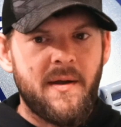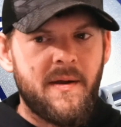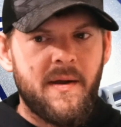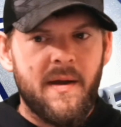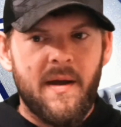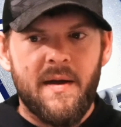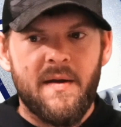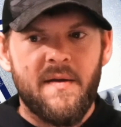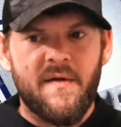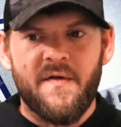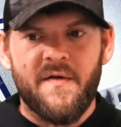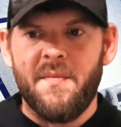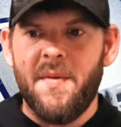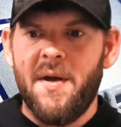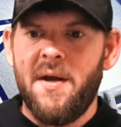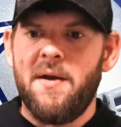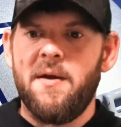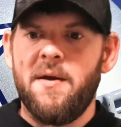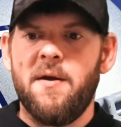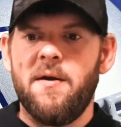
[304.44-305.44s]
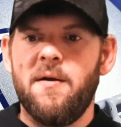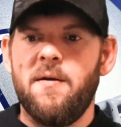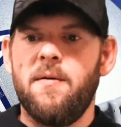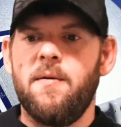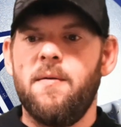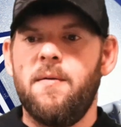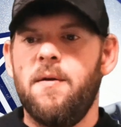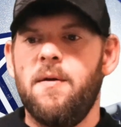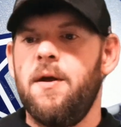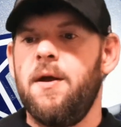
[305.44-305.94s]
has made
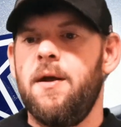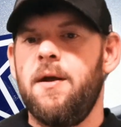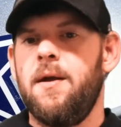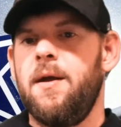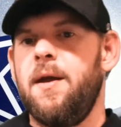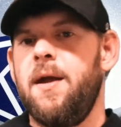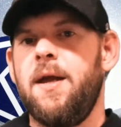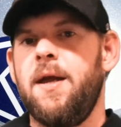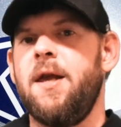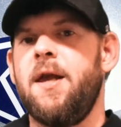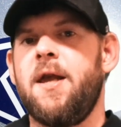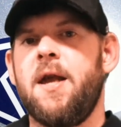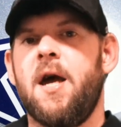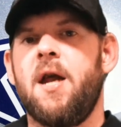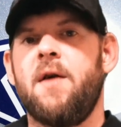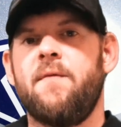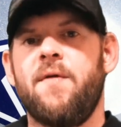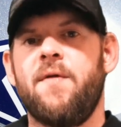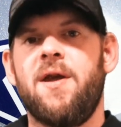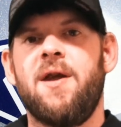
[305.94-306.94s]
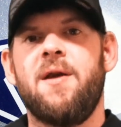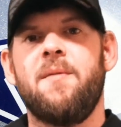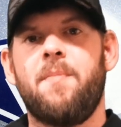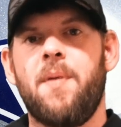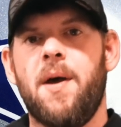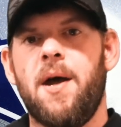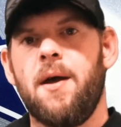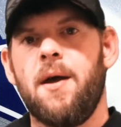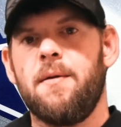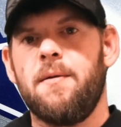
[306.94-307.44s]
any kind of
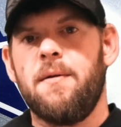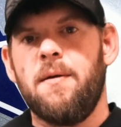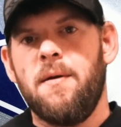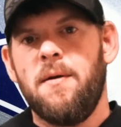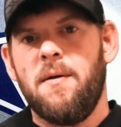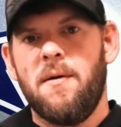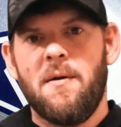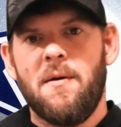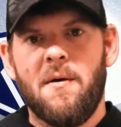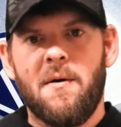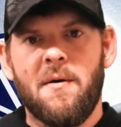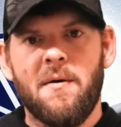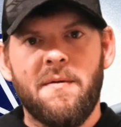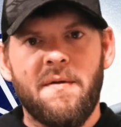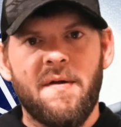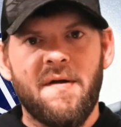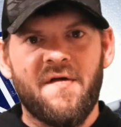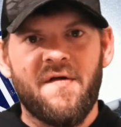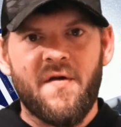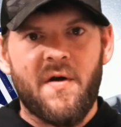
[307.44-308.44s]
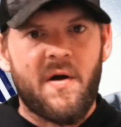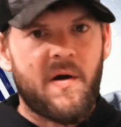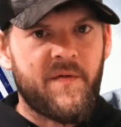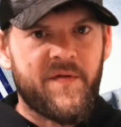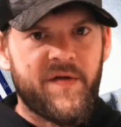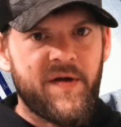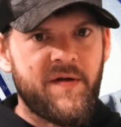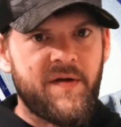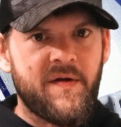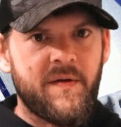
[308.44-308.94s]
impact on this
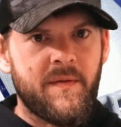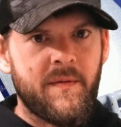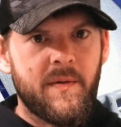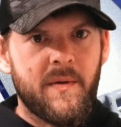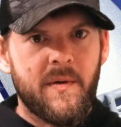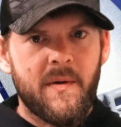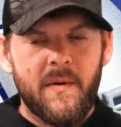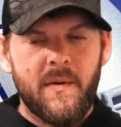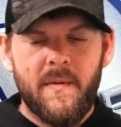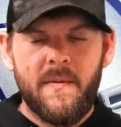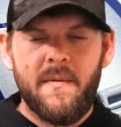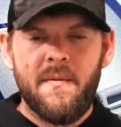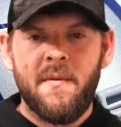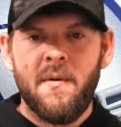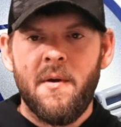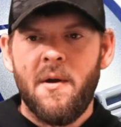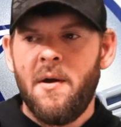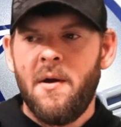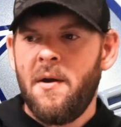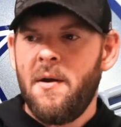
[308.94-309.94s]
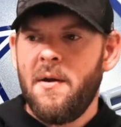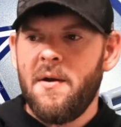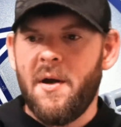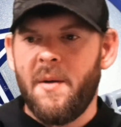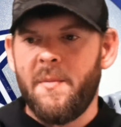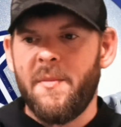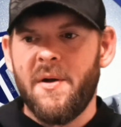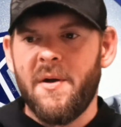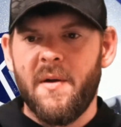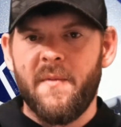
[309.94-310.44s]
off season
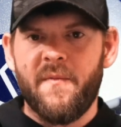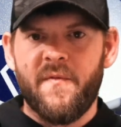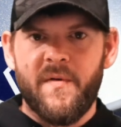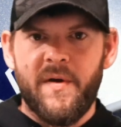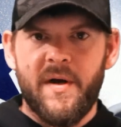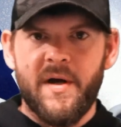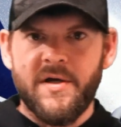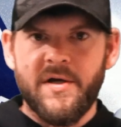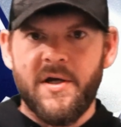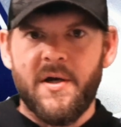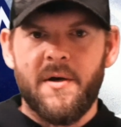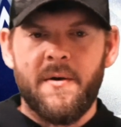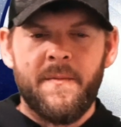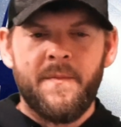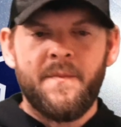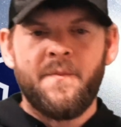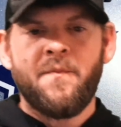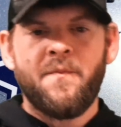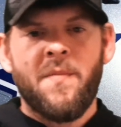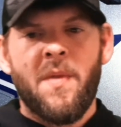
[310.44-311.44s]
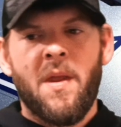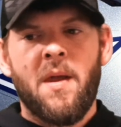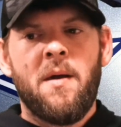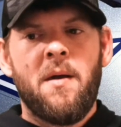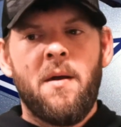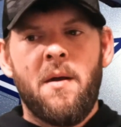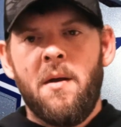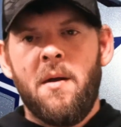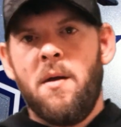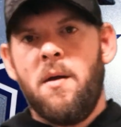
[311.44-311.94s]
coming up for next year.
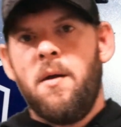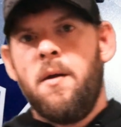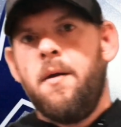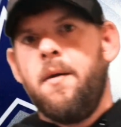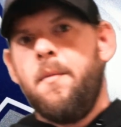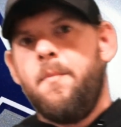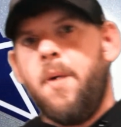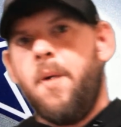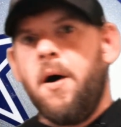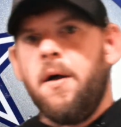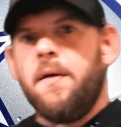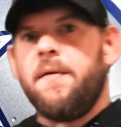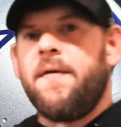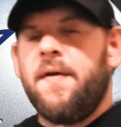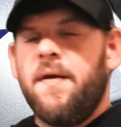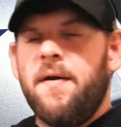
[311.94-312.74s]
But